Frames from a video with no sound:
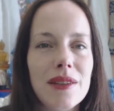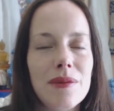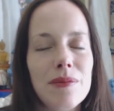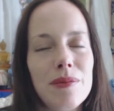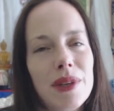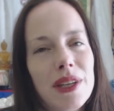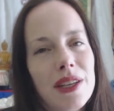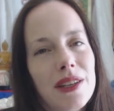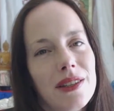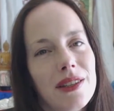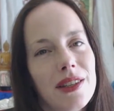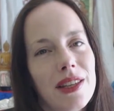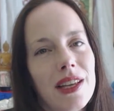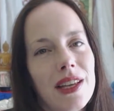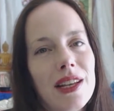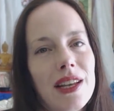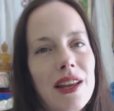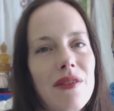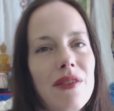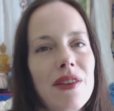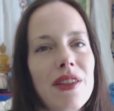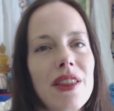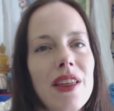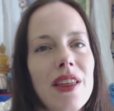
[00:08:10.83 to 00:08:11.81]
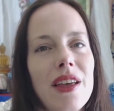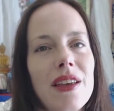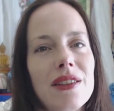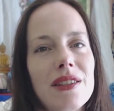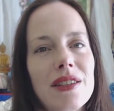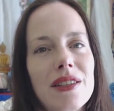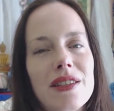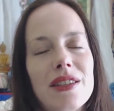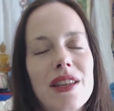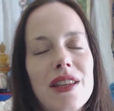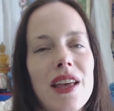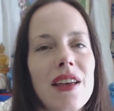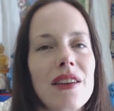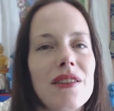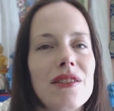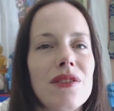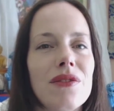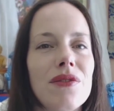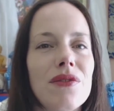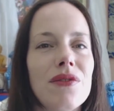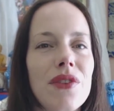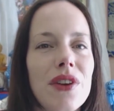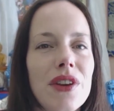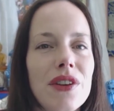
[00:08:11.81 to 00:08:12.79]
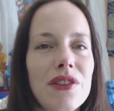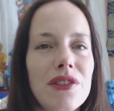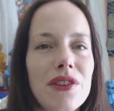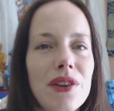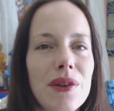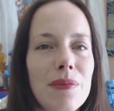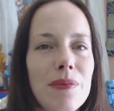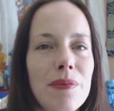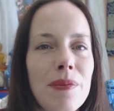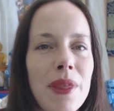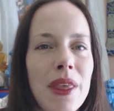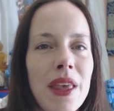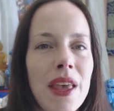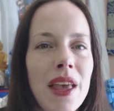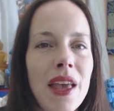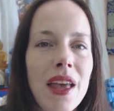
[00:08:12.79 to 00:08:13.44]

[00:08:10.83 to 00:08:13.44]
And because the 11th house is the house of friendship,